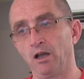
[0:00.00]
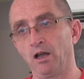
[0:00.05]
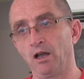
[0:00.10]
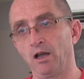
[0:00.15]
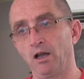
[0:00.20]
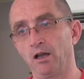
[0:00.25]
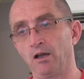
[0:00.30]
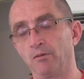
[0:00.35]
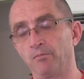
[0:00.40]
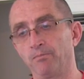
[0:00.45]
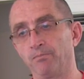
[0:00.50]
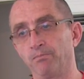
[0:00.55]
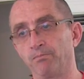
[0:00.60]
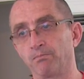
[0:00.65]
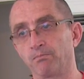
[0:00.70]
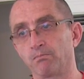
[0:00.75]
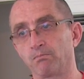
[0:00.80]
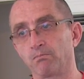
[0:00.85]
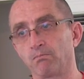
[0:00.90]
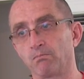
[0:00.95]
Um,
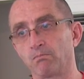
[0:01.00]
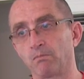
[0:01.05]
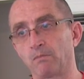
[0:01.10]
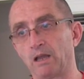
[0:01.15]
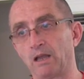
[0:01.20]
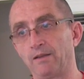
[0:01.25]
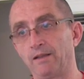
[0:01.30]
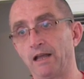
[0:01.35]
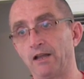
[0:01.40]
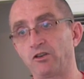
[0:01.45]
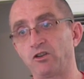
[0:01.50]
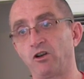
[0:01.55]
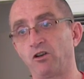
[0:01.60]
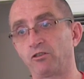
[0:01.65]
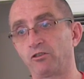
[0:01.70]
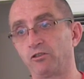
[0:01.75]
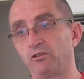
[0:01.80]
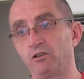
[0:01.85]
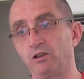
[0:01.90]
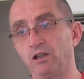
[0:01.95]
and that
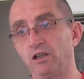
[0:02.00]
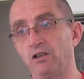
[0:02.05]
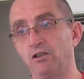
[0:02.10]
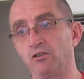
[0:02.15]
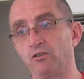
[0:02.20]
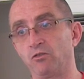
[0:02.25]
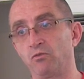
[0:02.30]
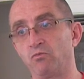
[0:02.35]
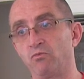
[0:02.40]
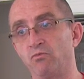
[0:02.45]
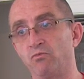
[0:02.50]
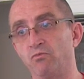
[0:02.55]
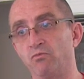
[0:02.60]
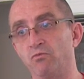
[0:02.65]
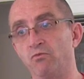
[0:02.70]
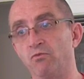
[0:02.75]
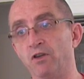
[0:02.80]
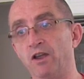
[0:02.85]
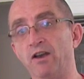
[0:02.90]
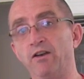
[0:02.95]
toxin is
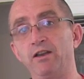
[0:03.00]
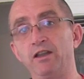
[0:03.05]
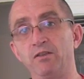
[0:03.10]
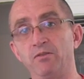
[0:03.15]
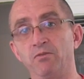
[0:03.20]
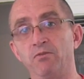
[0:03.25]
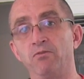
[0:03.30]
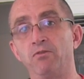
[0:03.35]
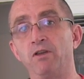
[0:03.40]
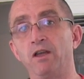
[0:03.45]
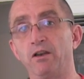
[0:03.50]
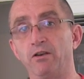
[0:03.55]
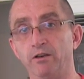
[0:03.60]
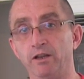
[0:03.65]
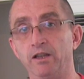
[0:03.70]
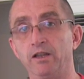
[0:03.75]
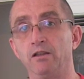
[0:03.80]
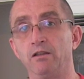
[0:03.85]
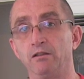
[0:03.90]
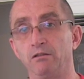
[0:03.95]
very,
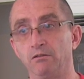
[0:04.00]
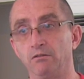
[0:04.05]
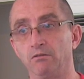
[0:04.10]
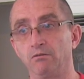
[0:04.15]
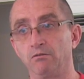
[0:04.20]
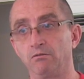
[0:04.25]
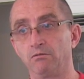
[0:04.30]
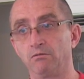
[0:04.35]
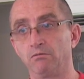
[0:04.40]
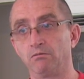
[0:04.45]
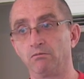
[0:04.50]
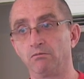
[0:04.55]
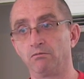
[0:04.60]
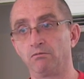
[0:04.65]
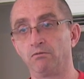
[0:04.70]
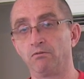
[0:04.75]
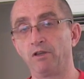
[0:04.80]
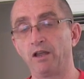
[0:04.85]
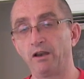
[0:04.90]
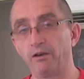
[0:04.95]
very,
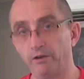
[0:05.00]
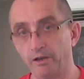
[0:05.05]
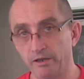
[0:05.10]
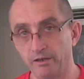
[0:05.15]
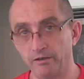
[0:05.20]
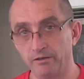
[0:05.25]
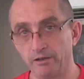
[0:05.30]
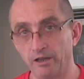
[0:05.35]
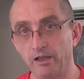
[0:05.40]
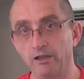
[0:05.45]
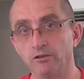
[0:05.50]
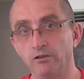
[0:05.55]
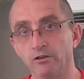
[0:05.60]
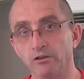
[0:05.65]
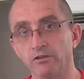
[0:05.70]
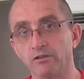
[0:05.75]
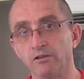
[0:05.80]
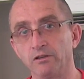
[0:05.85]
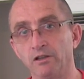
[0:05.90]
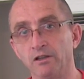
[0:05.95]
very
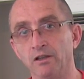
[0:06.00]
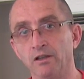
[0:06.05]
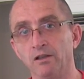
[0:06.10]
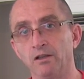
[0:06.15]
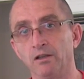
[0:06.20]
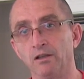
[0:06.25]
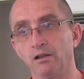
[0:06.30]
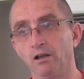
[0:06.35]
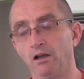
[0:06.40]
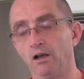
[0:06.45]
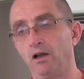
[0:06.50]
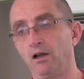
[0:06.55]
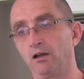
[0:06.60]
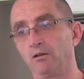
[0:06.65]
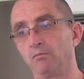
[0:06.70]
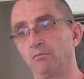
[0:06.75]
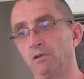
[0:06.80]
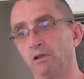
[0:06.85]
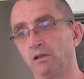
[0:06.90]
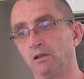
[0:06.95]
dangerous.
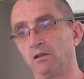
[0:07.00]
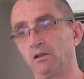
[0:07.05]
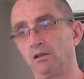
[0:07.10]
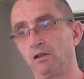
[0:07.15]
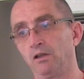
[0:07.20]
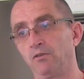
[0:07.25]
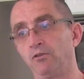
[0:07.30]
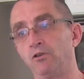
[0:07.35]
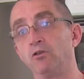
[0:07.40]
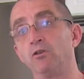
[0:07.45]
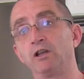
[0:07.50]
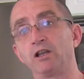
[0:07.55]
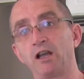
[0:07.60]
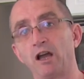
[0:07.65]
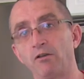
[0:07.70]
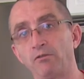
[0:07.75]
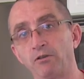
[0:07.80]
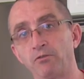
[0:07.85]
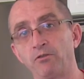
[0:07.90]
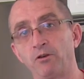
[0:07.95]
Um, if you
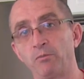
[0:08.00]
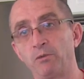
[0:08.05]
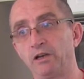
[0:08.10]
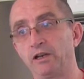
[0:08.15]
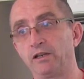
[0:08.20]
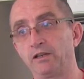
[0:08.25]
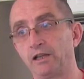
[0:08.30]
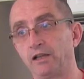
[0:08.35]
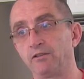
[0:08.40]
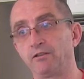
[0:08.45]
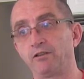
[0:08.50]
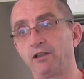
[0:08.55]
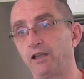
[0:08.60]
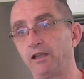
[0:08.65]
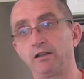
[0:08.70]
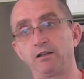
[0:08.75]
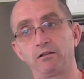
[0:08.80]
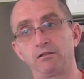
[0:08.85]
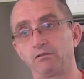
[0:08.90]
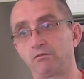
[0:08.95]
recover from it, it can
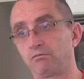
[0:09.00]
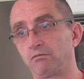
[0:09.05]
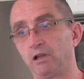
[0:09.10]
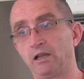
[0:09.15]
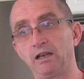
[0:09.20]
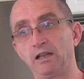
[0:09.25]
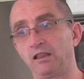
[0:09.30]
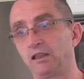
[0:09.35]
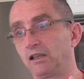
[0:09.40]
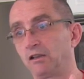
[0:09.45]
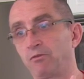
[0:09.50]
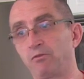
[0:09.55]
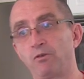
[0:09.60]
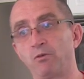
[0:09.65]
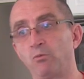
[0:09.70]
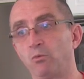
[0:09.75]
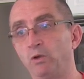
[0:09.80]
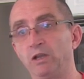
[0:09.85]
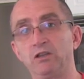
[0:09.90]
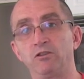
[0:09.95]
take anything
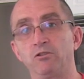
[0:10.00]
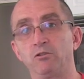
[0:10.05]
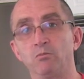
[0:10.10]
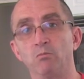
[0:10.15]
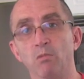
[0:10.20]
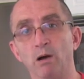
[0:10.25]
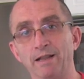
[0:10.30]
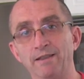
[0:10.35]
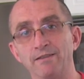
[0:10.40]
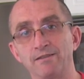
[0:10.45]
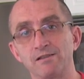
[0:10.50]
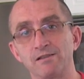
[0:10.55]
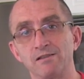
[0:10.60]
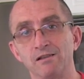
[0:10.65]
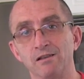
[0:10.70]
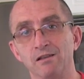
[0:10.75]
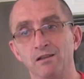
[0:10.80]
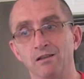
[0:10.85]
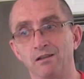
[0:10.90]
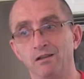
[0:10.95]
from weeks to months,
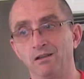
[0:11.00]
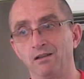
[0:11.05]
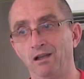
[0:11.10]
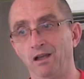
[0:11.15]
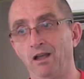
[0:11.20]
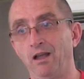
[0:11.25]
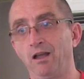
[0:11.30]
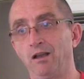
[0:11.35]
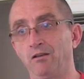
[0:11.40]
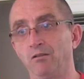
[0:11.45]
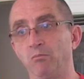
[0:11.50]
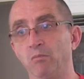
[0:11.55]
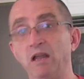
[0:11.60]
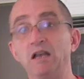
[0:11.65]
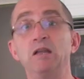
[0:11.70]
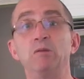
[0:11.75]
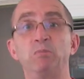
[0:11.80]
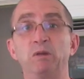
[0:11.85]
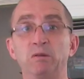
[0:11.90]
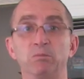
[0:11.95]
and
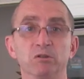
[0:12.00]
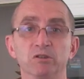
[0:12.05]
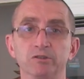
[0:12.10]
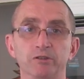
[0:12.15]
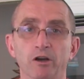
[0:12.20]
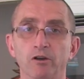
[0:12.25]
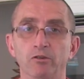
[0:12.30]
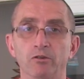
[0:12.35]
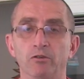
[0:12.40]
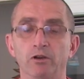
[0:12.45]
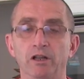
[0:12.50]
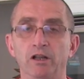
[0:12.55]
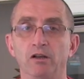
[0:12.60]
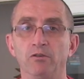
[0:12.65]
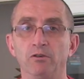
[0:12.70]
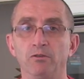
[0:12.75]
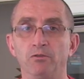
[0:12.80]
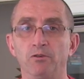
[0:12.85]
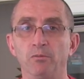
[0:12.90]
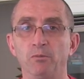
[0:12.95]
many people don't
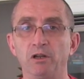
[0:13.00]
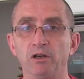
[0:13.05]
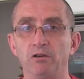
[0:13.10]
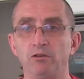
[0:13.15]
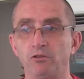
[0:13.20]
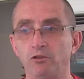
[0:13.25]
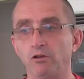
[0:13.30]
recover from it.